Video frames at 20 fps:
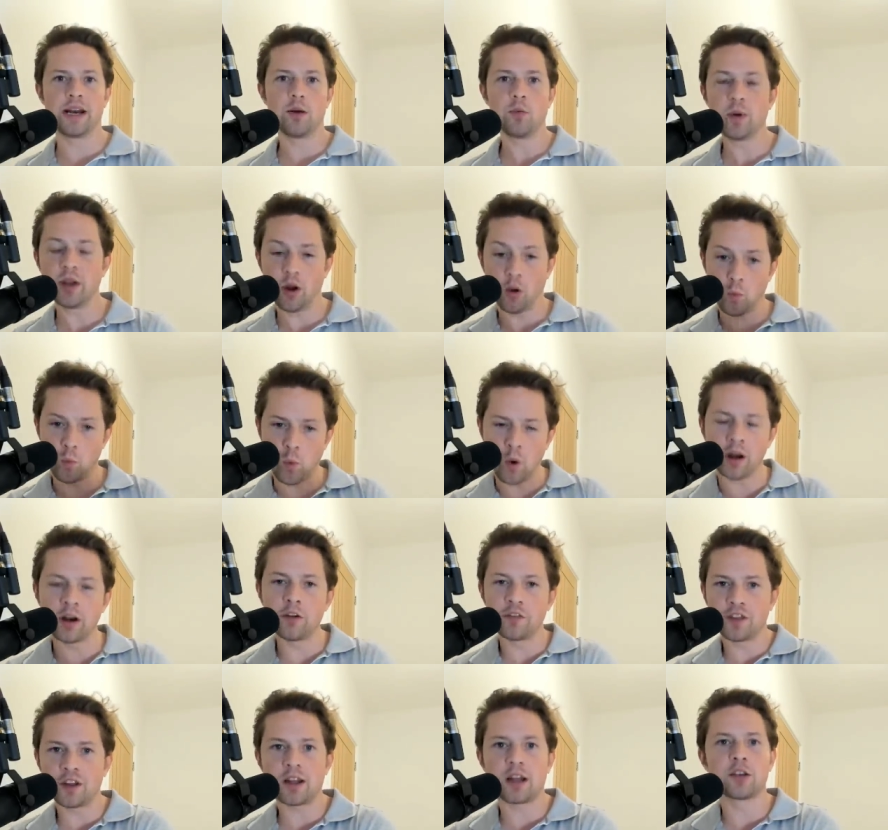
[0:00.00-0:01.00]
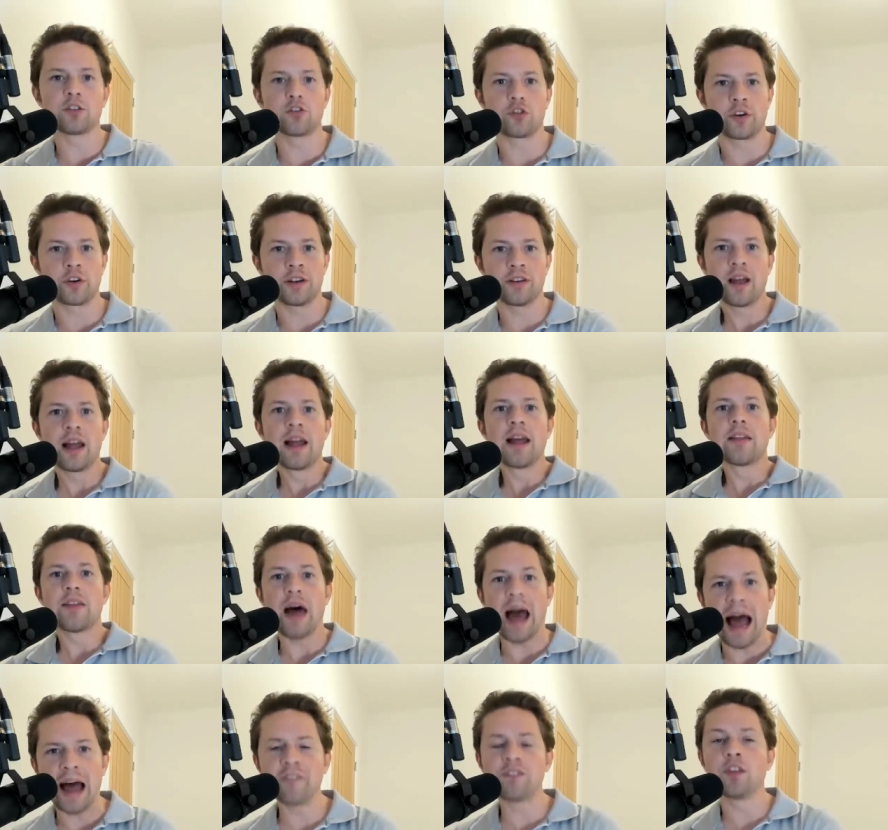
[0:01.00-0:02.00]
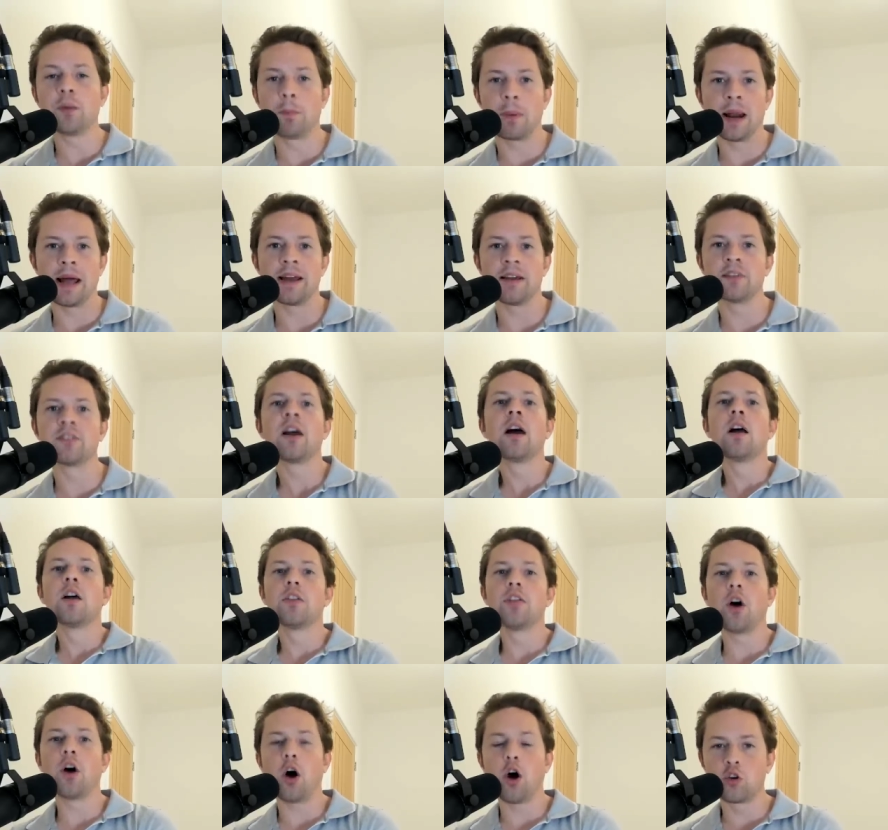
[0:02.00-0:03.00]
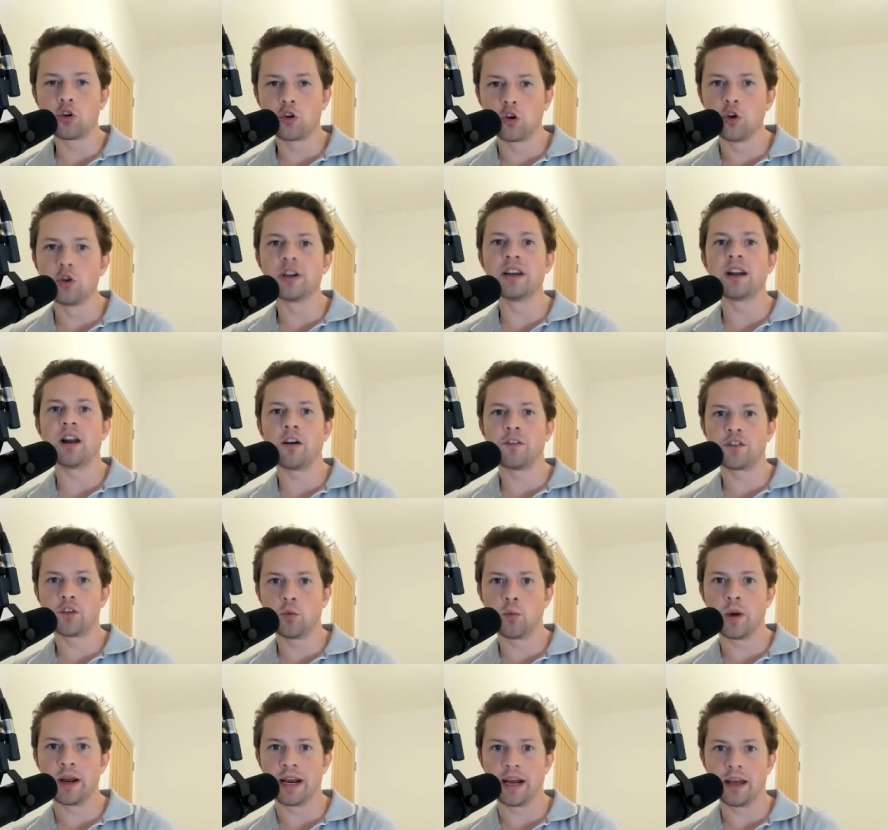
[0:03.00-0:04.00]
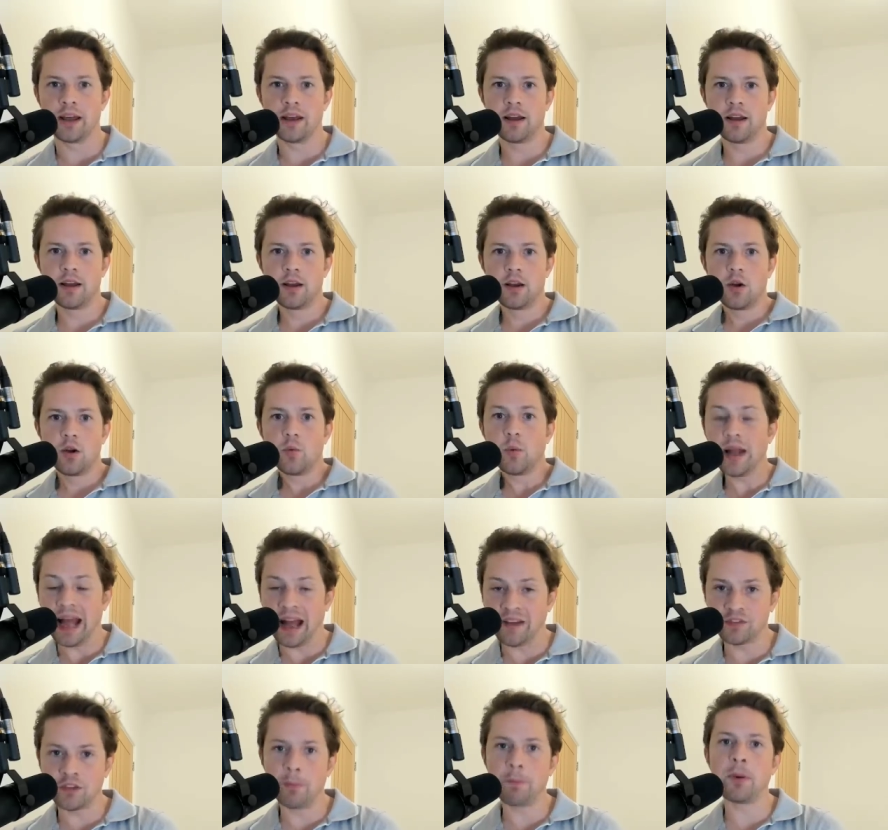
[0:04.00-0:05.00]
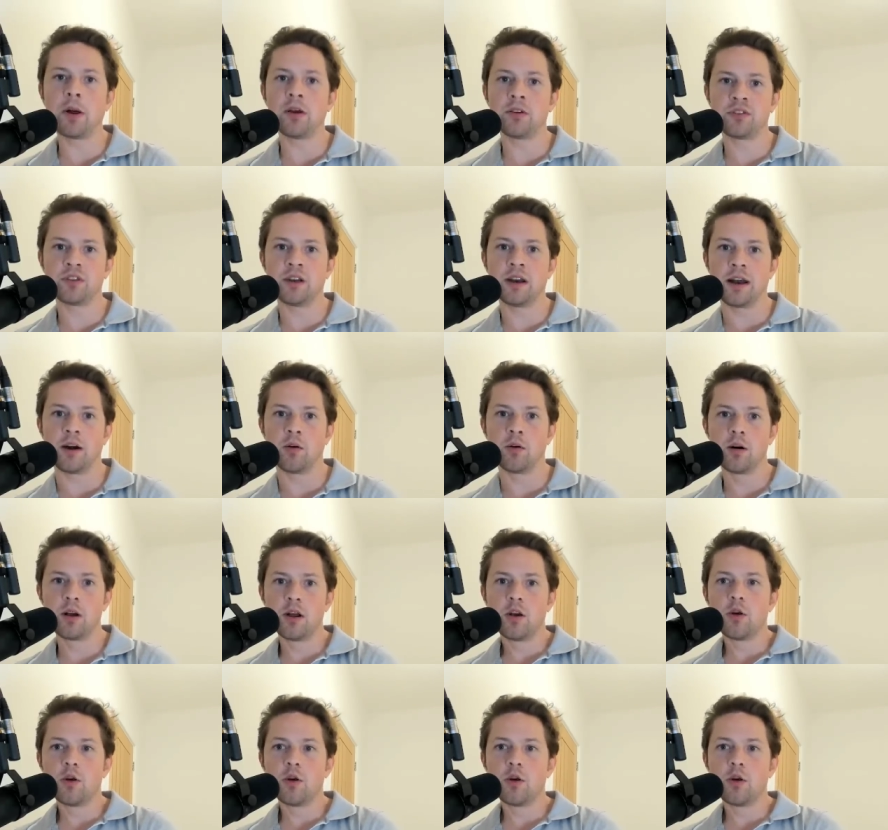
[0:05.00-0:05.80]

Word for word: We are one of the countries that have the players that are good enough to win it. We have the personnel.